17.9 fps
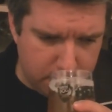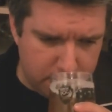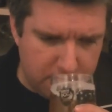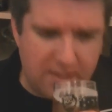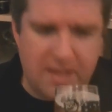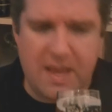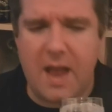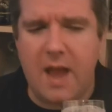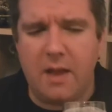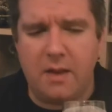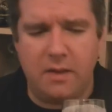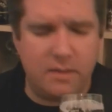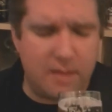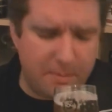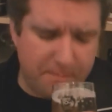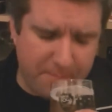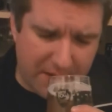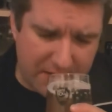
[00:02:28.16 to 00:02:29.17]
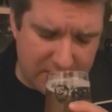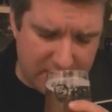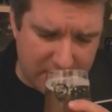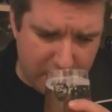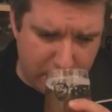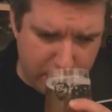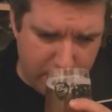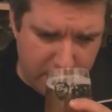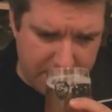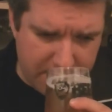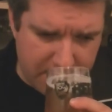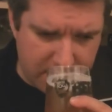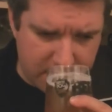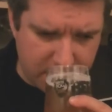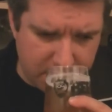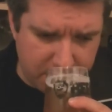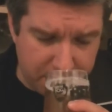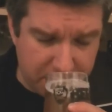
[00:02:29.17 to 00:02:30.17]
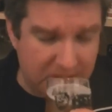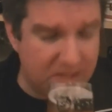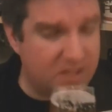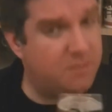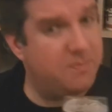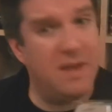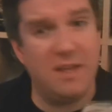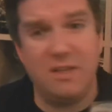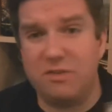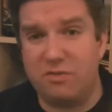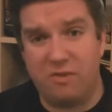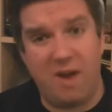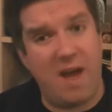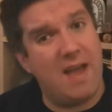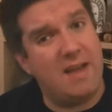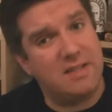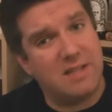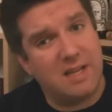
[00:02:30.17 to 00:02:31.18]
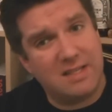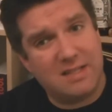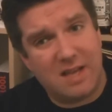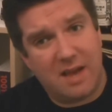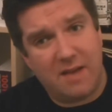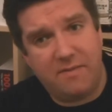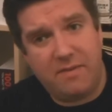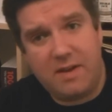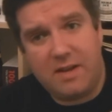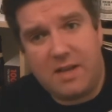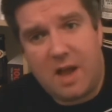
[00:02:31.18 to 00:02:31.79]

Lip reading: But yeah, and then back to that creaminess. Smells great, so let's dive in.